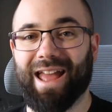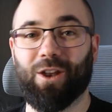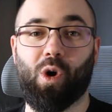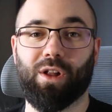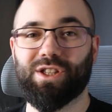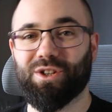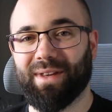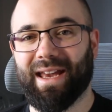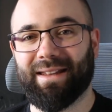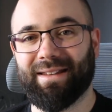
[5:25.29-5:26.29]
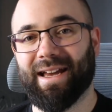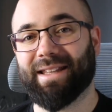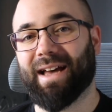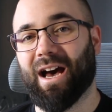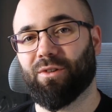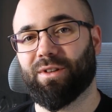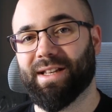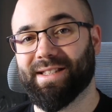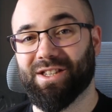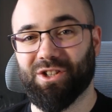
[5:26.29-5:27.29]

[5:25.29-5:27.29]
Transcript: and also get that Autodesk